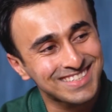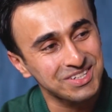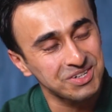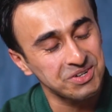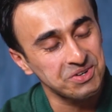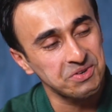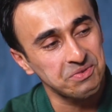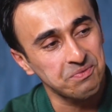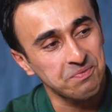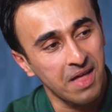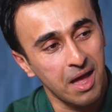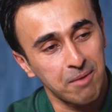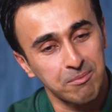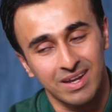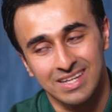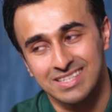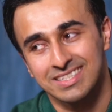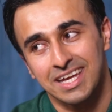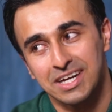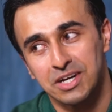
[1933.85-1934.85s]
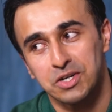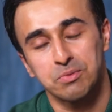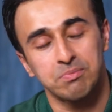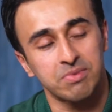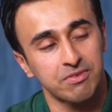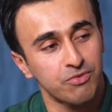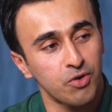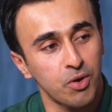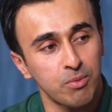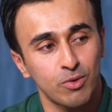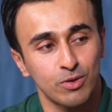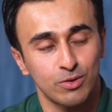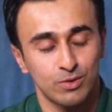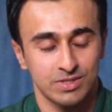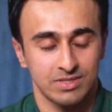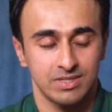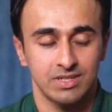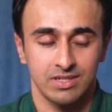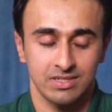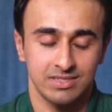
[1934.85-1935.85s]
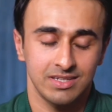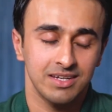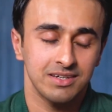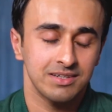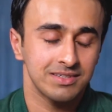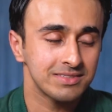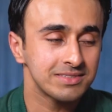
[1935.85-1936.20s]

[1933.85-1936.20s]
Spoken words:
So yeah. I'm excited to perform all those things. Yeah.